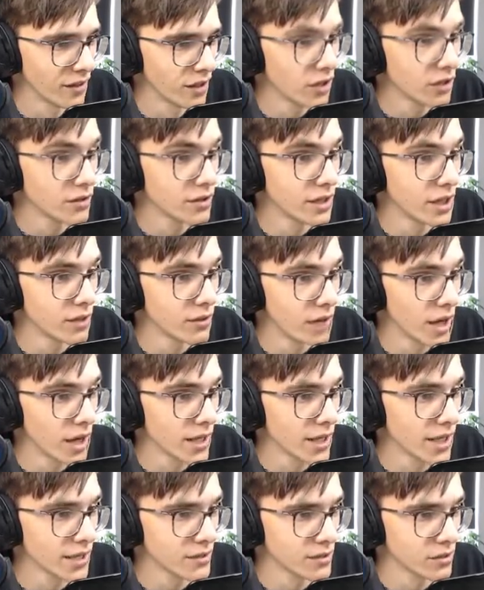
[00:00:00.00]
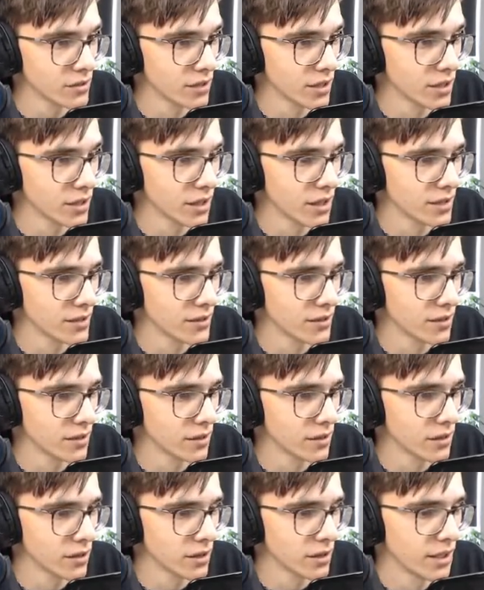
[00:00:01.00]
Oh, no, I get some. I got,
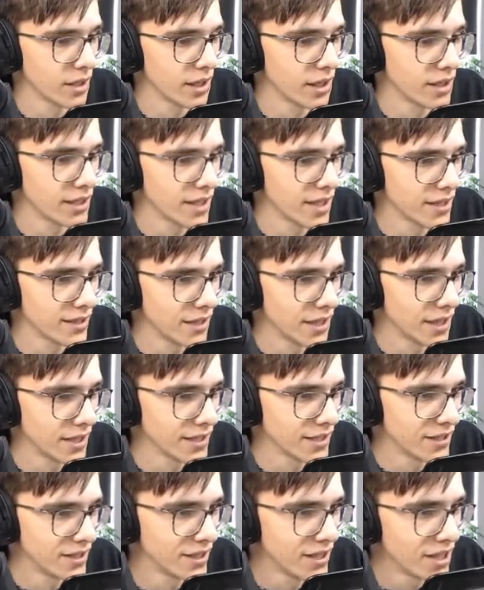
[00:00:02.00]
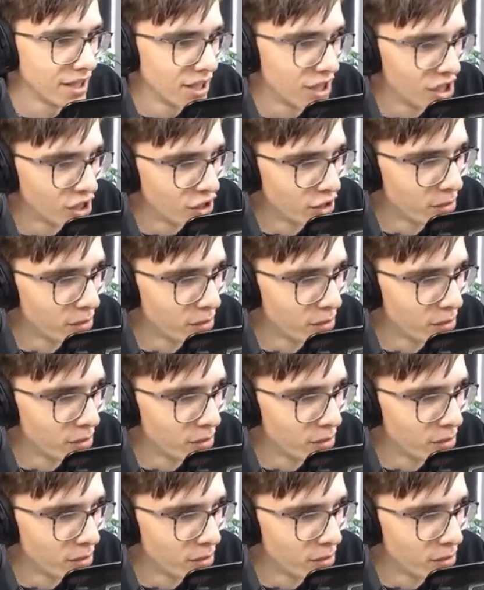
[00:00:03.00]
uh, I get like the, the